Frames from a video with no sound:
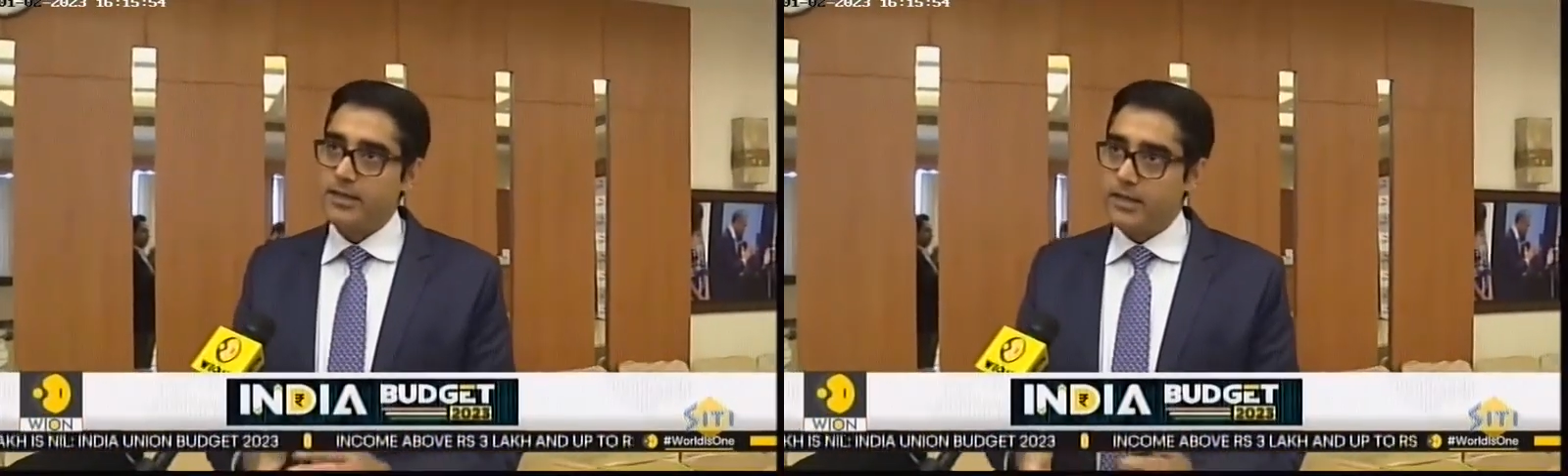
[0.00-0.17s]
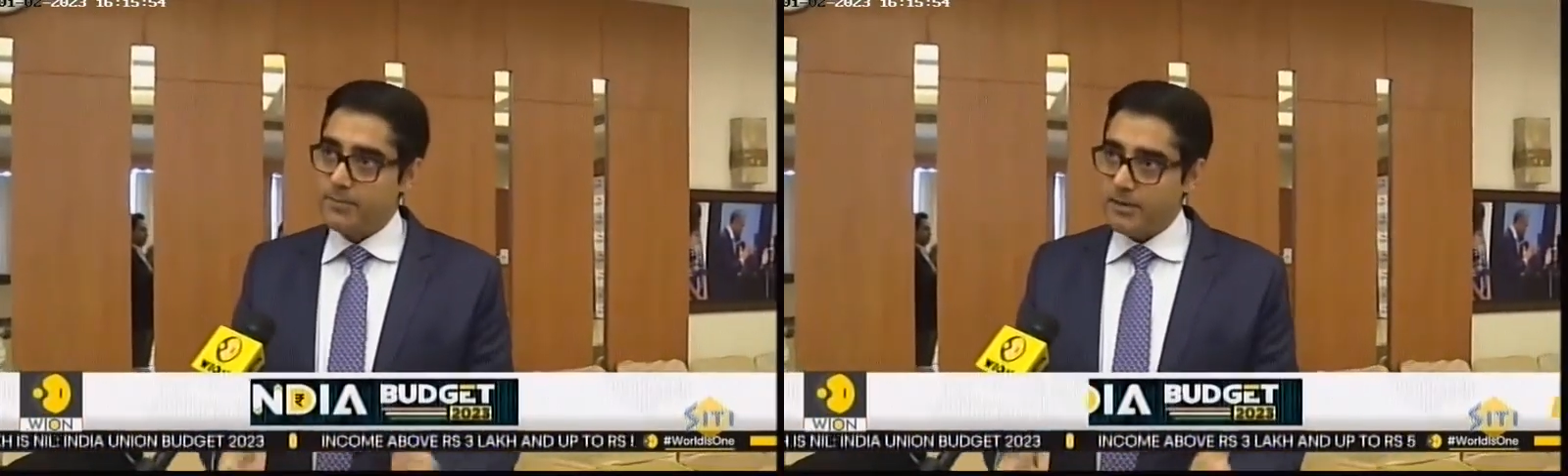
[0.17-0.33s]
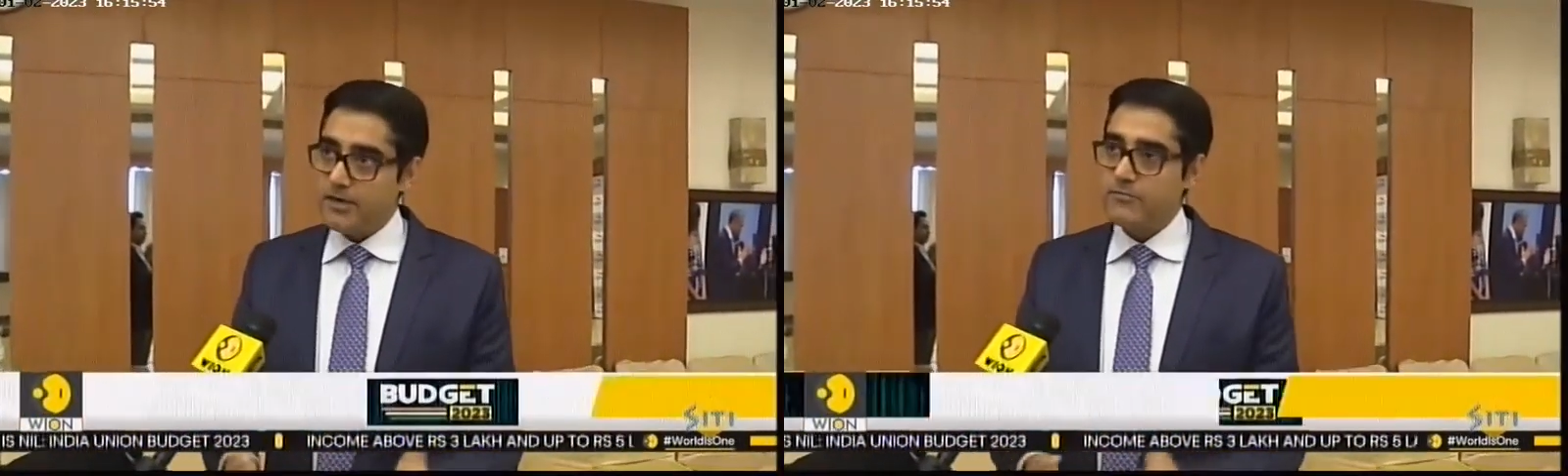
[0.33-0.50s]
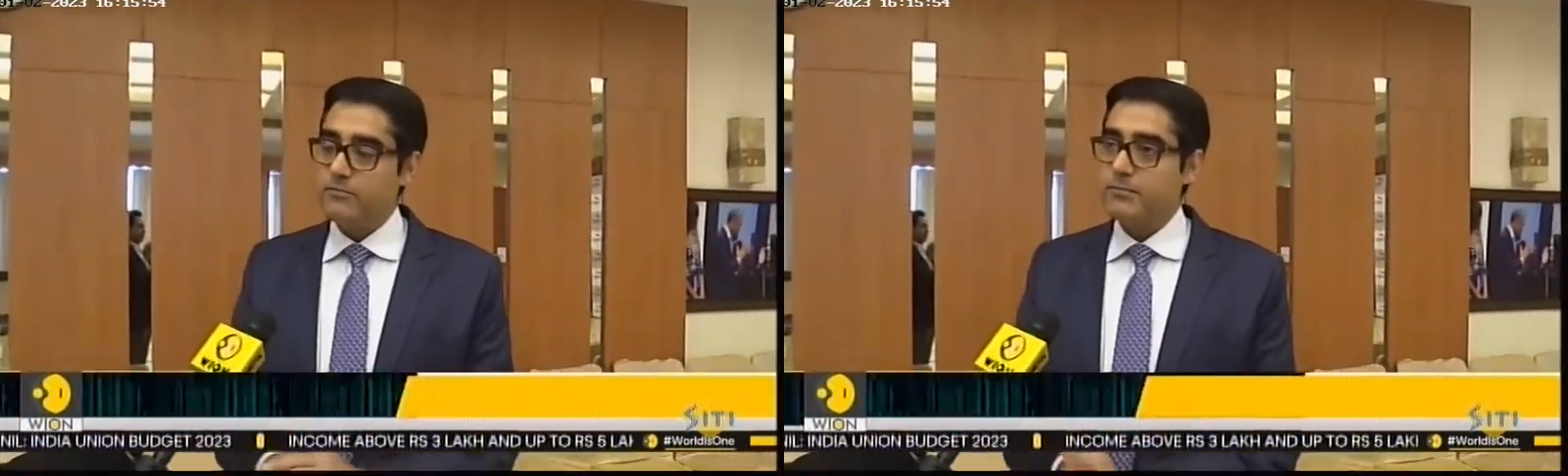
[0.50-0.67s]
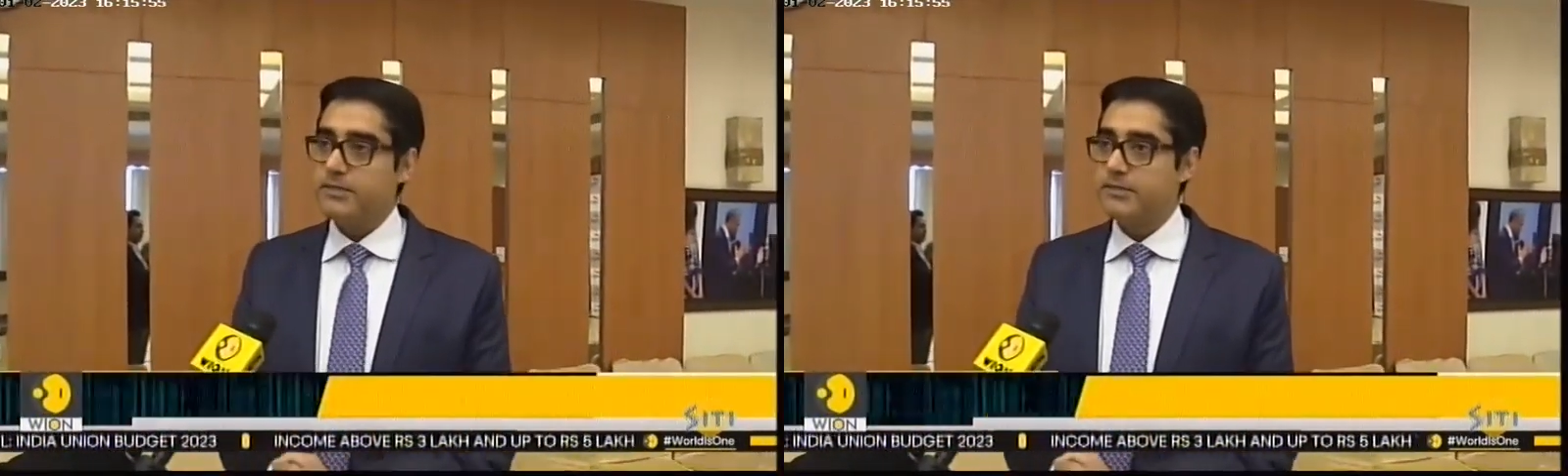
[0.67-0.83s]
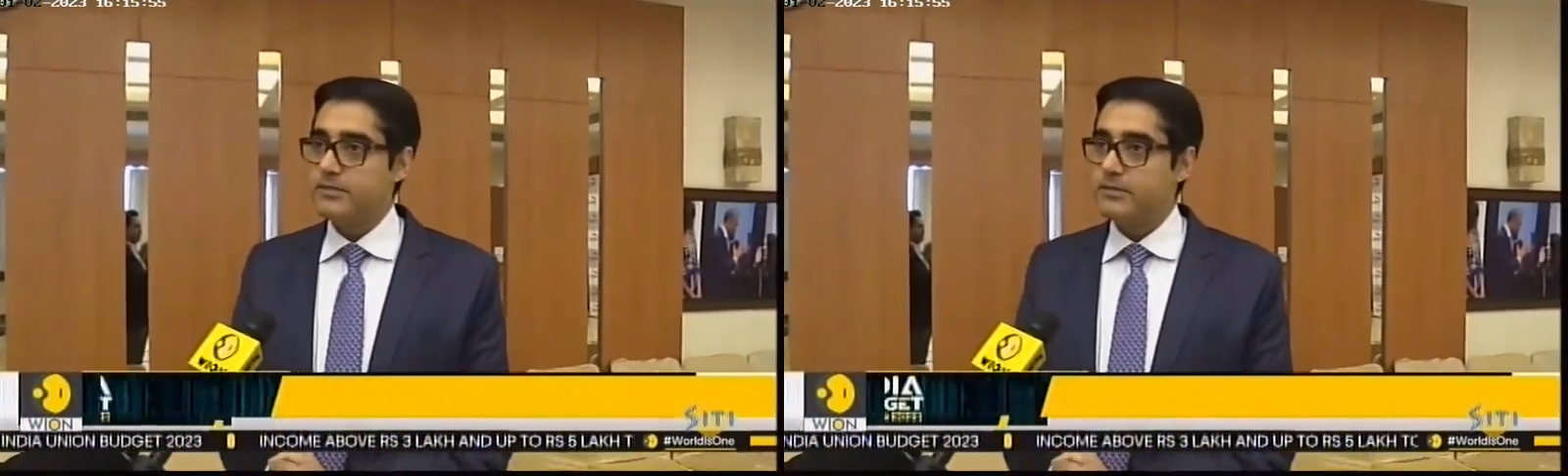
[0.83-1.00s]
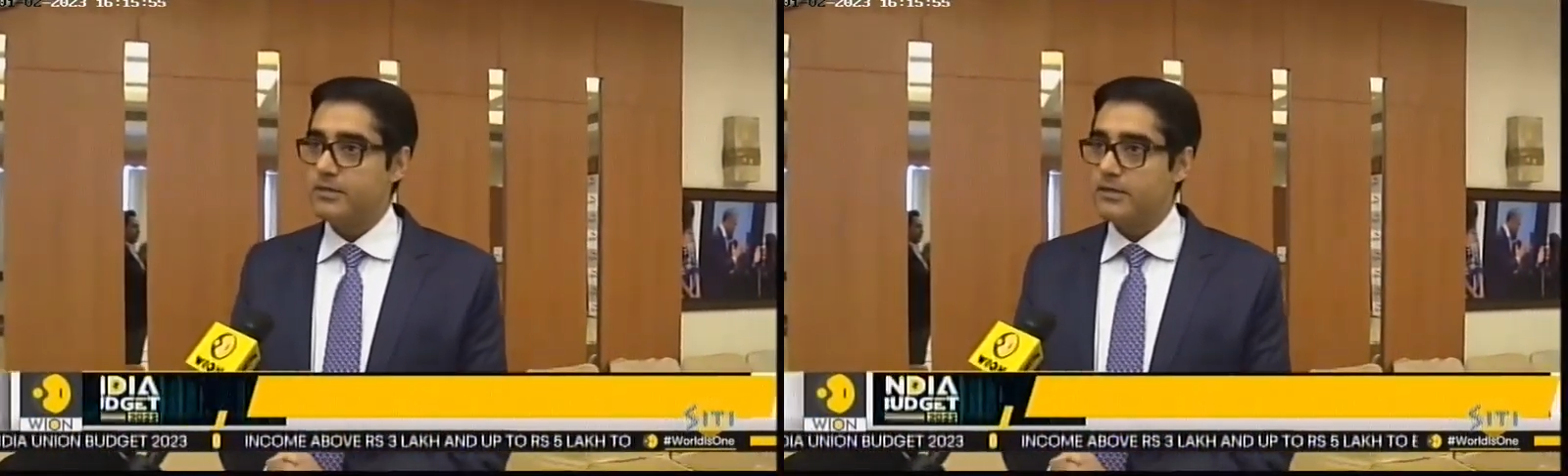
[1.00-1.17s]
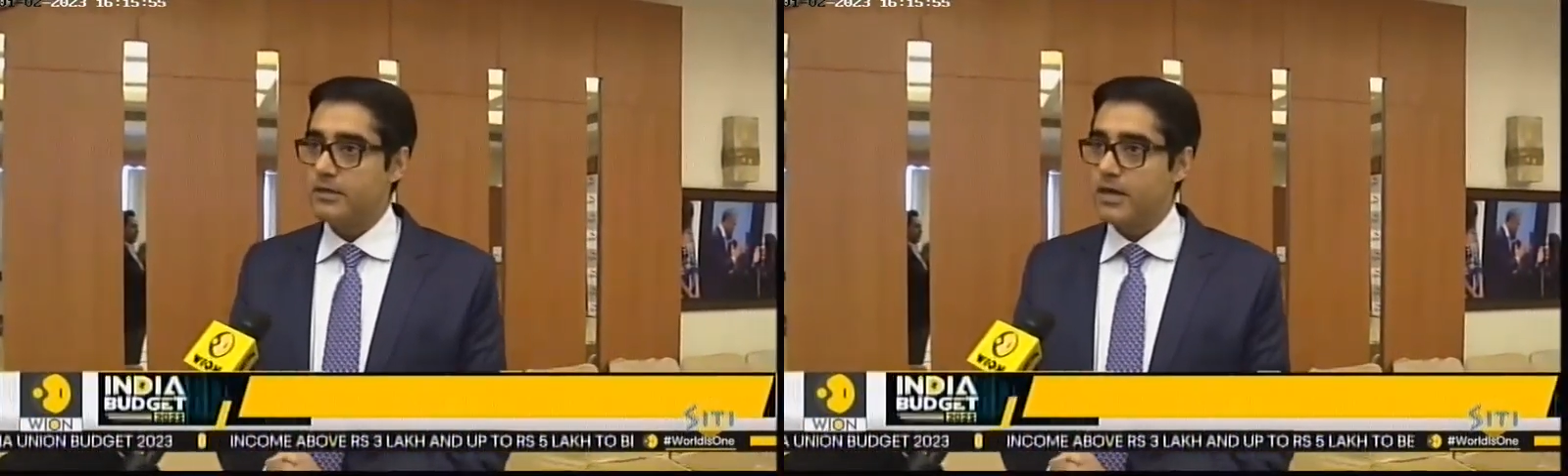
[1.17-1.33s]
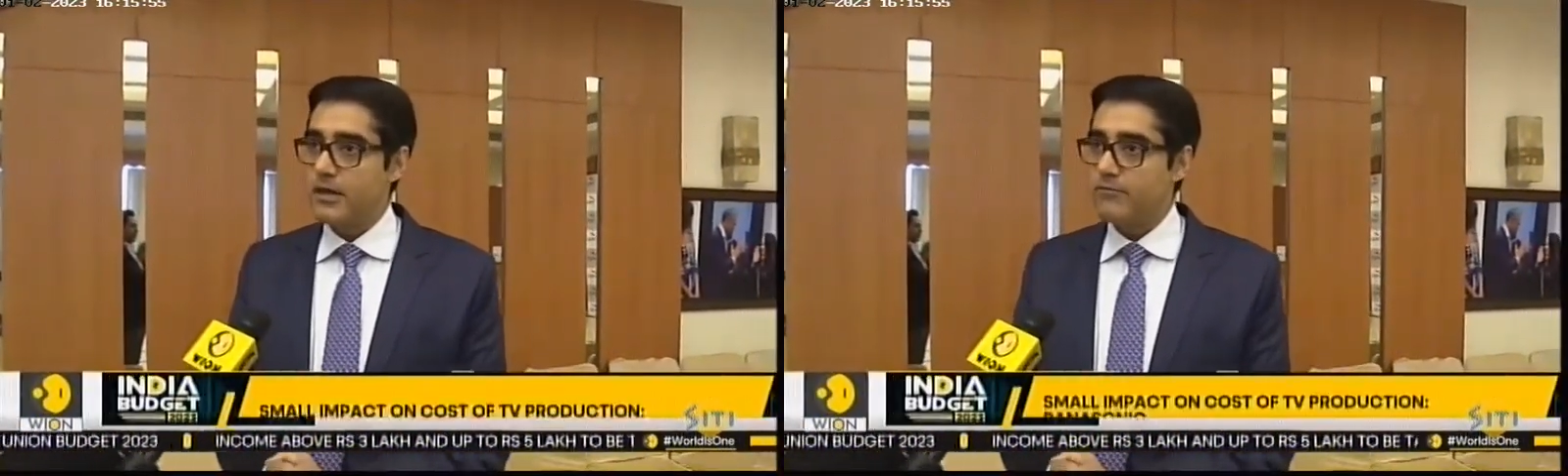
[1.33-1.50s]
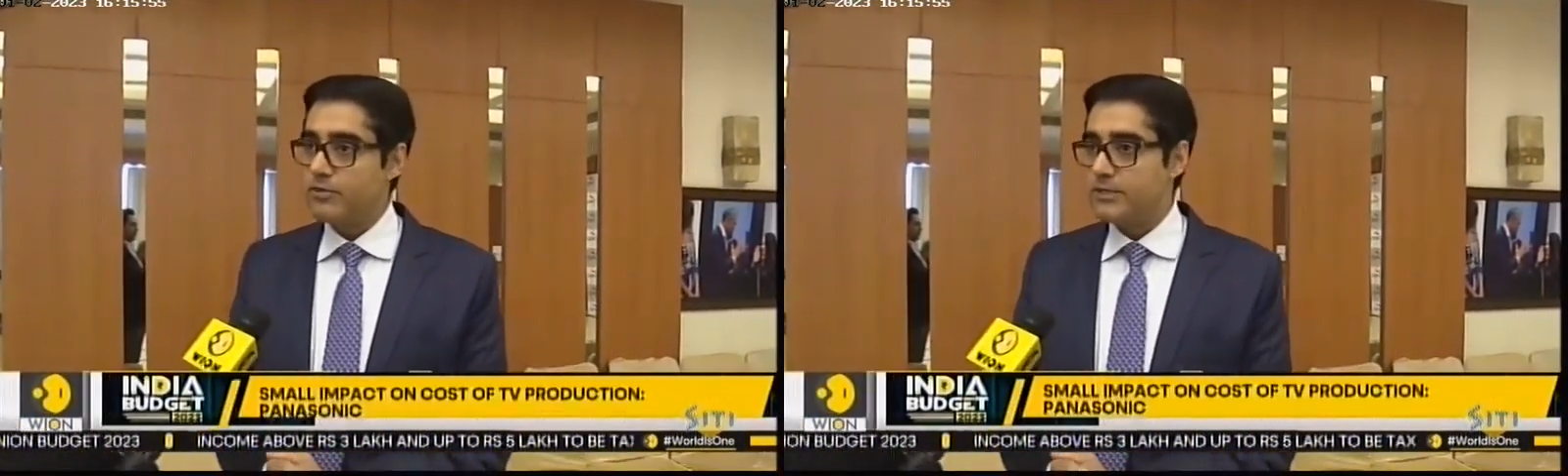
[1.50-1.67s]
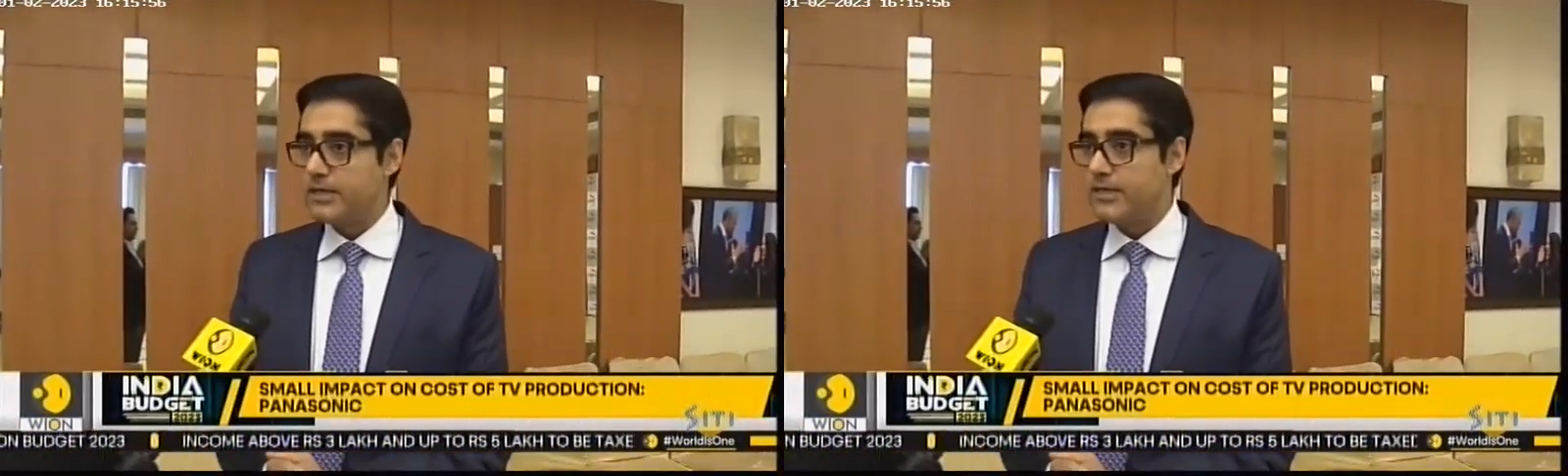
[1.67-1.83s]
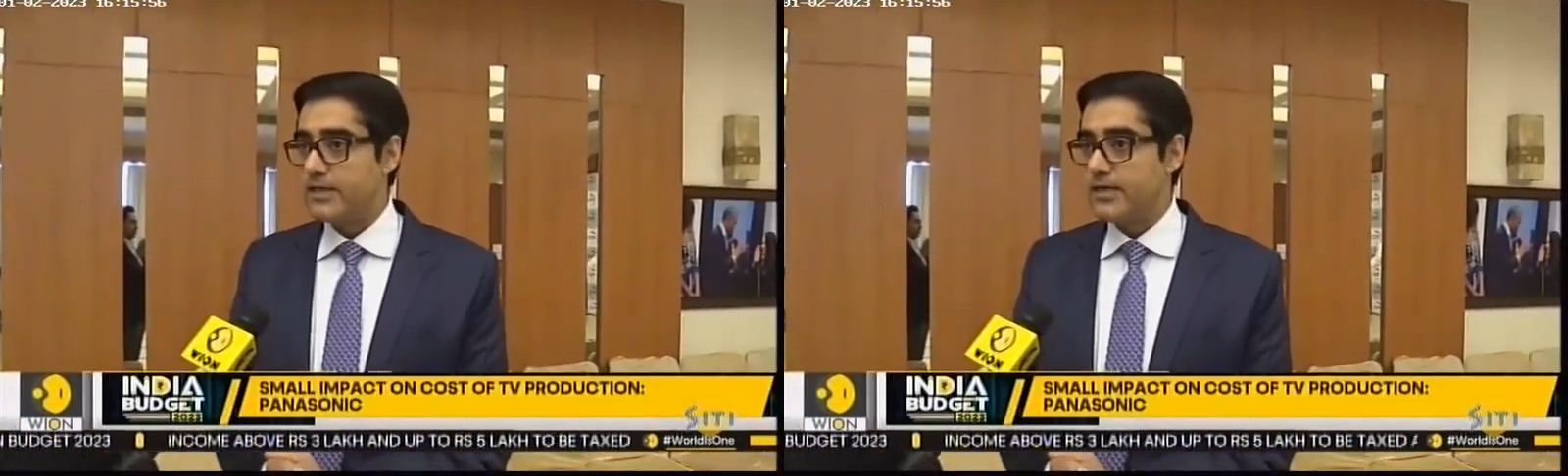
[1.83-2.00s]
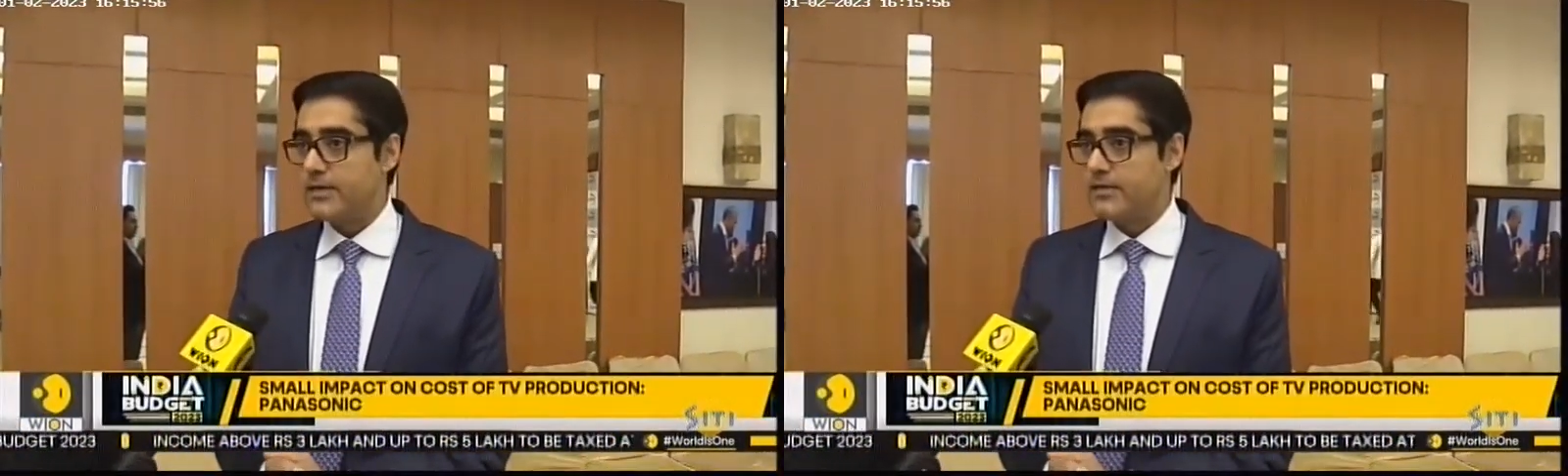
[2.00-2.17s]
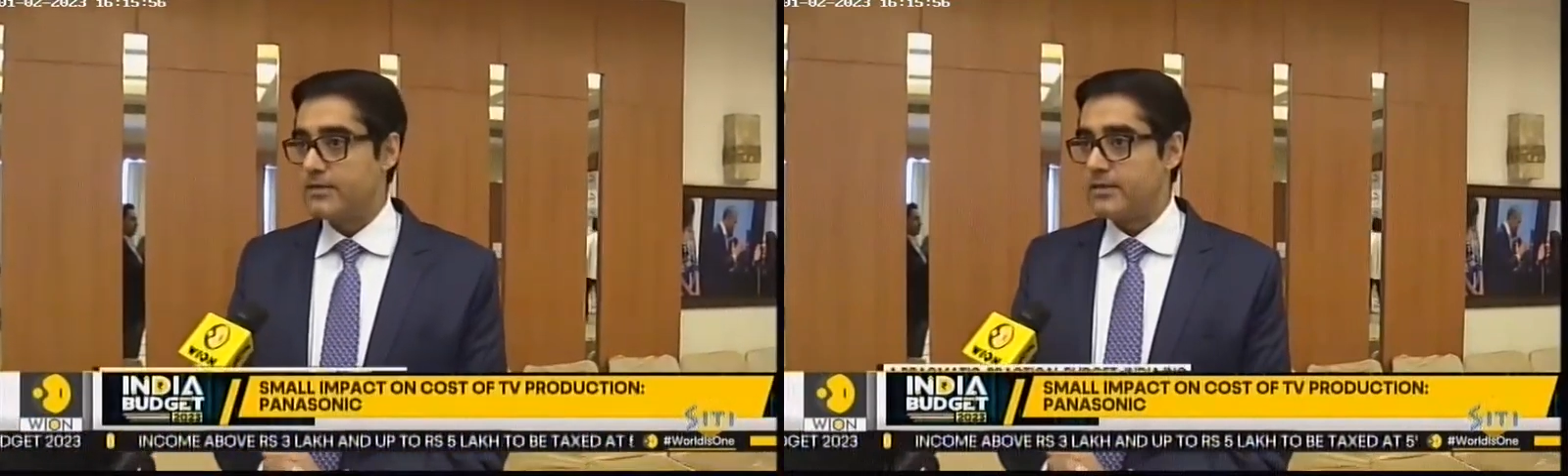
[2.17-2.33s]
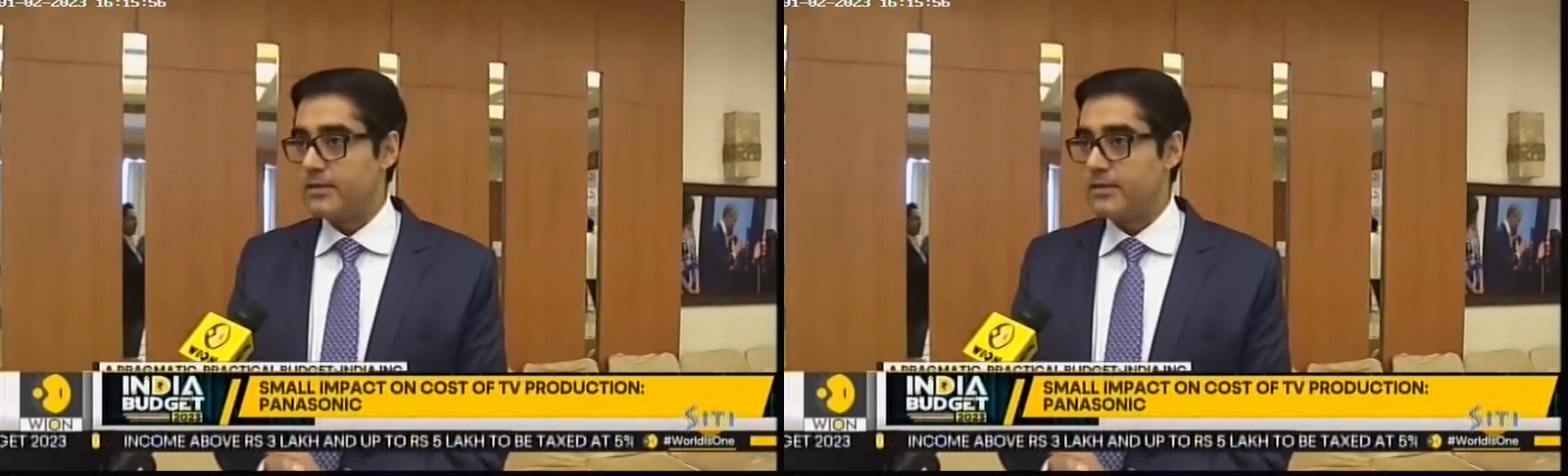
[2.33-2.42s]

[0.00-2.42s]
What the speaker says: Then apart from this, I would say that